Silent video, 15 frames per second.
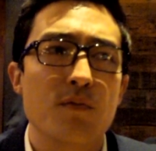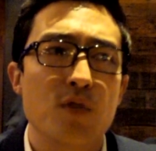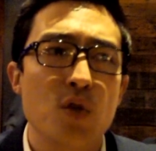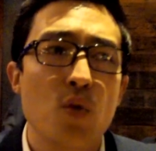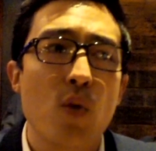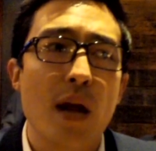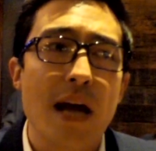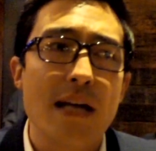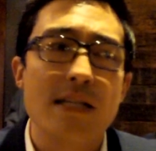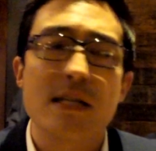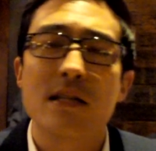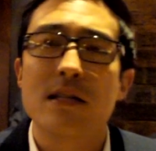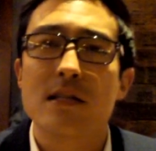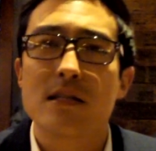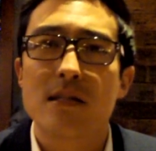do what I
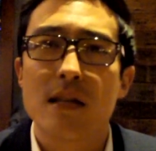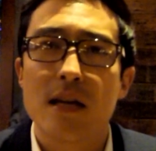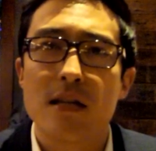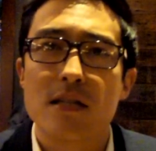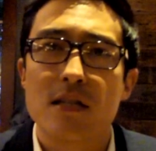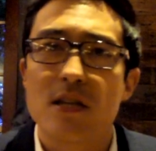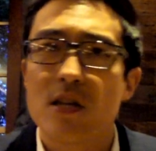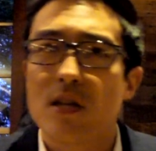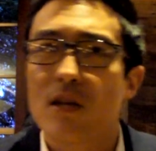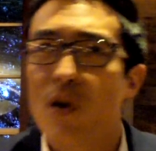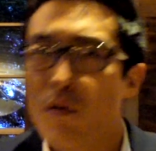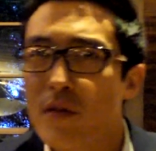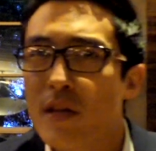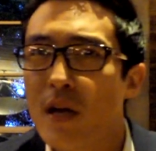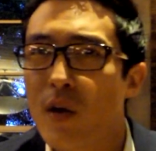did in the States
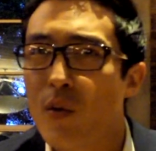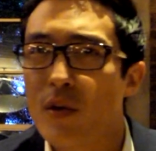over there,